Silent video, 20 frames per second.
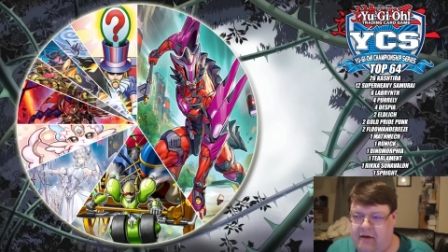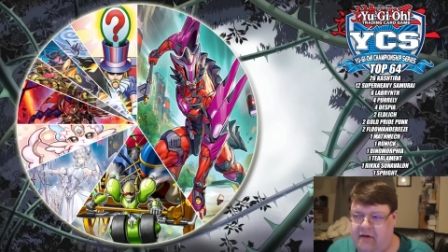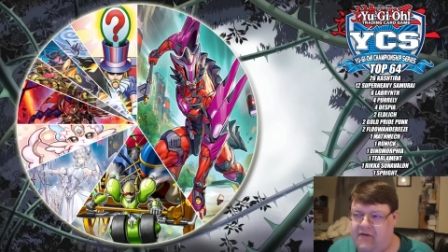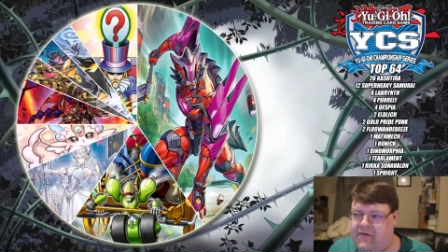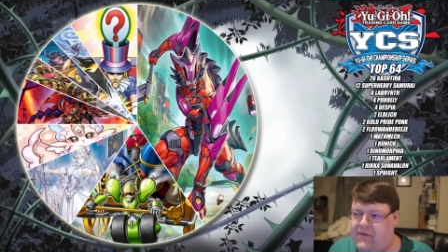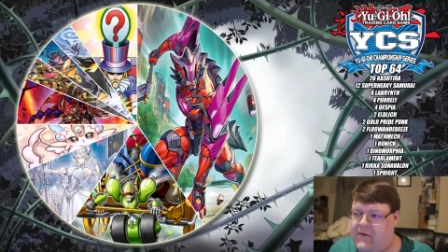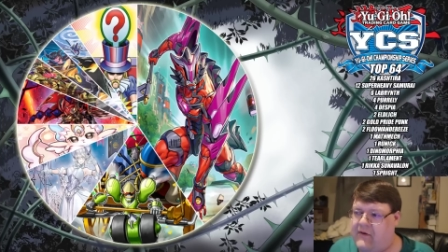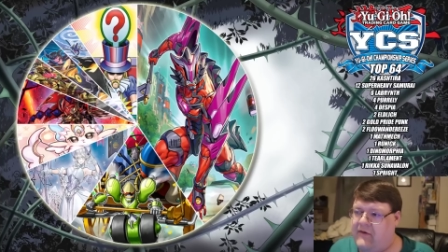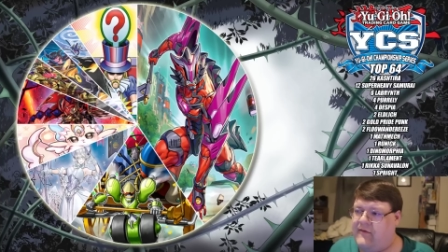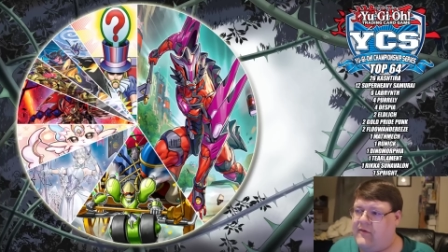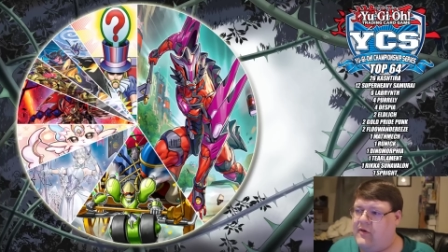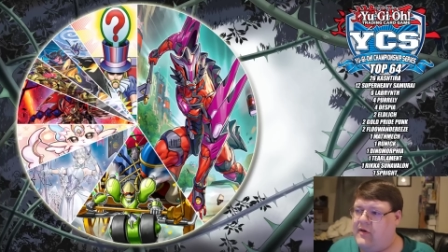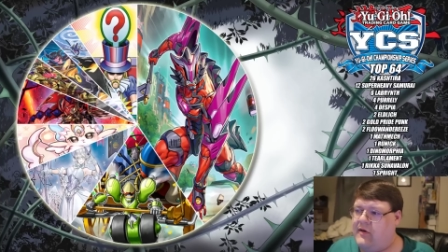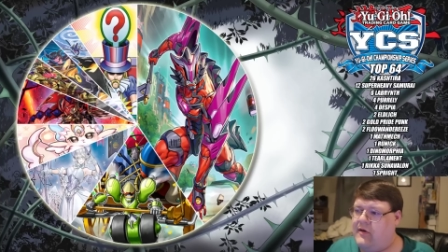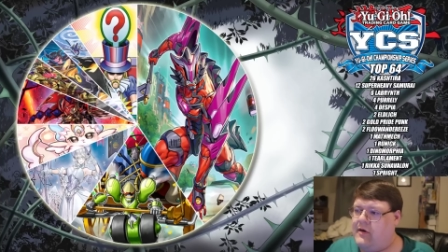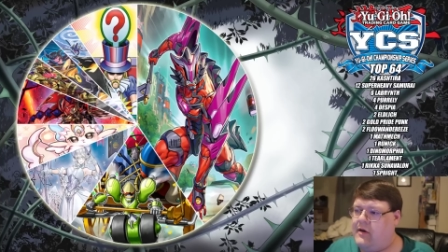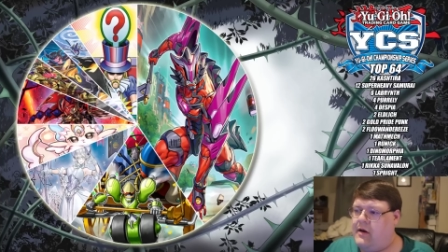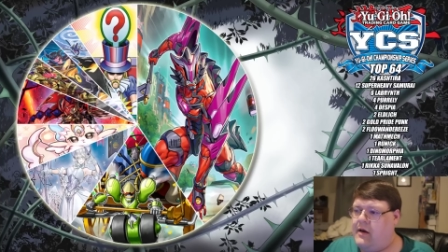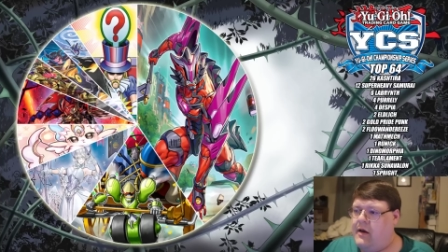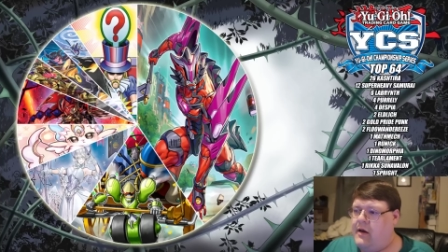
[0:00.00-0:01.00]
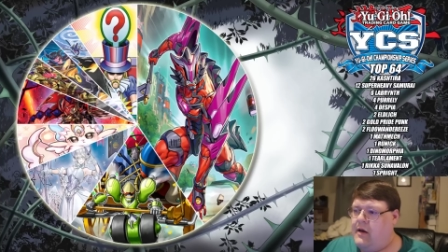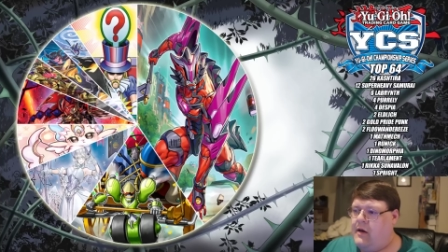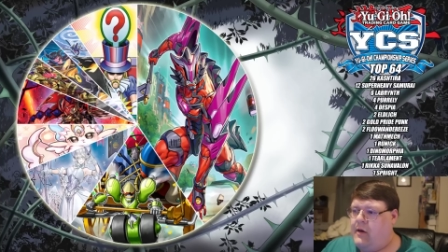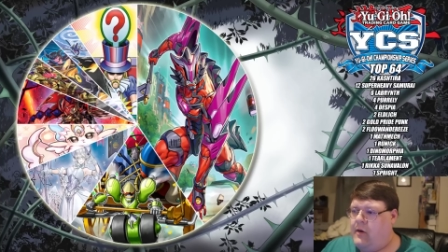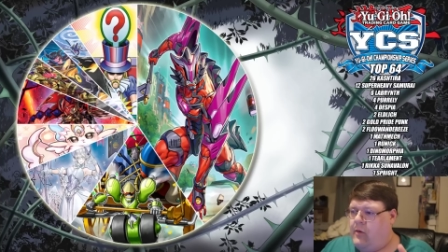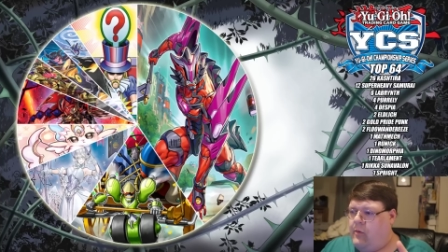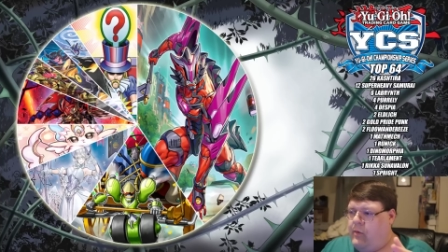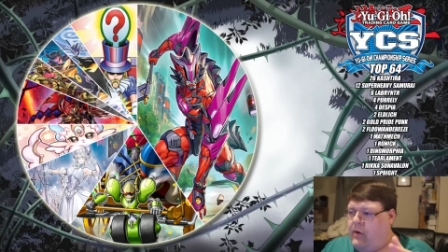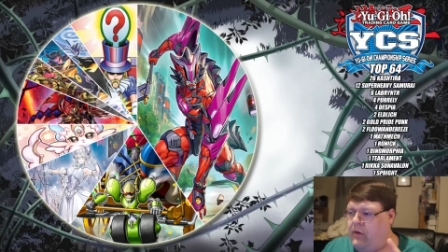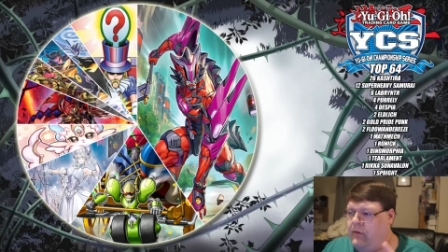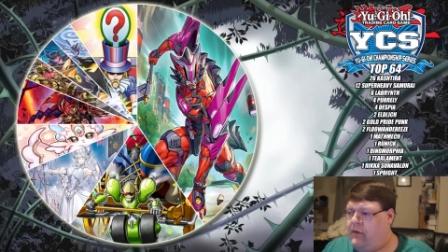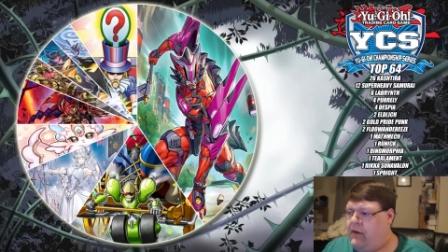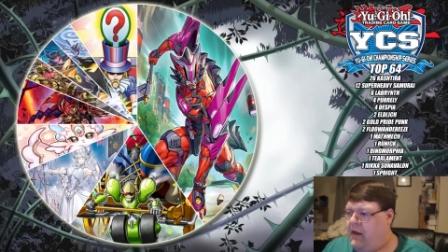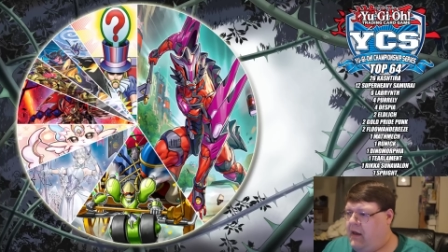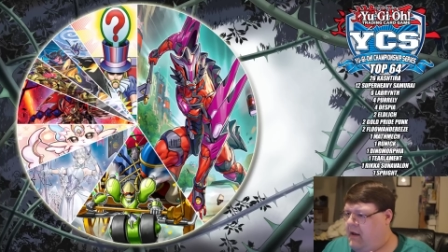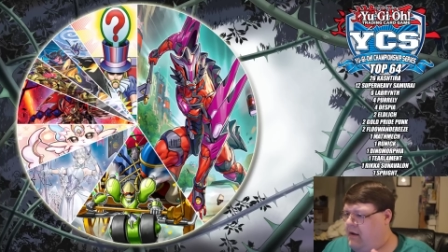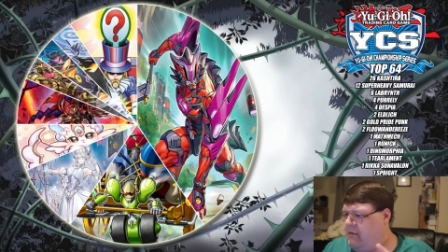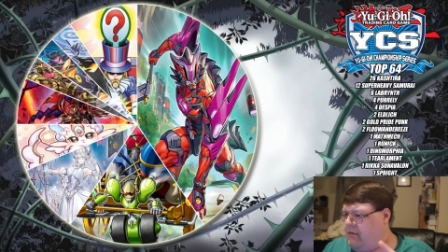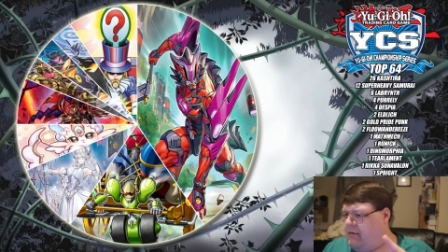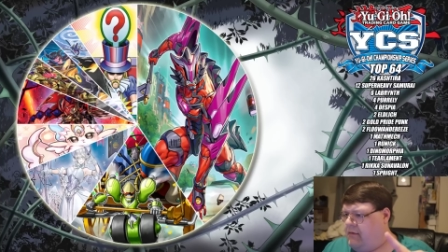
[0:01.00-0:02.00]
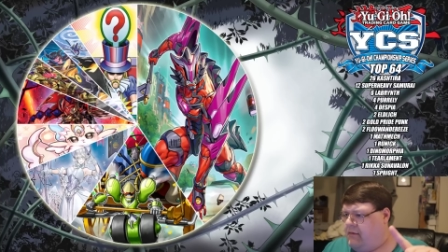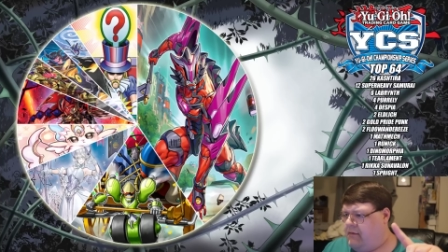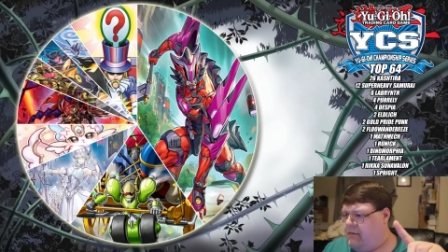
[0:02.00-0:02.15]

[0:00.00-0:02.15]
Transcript: Is very, very good. We only had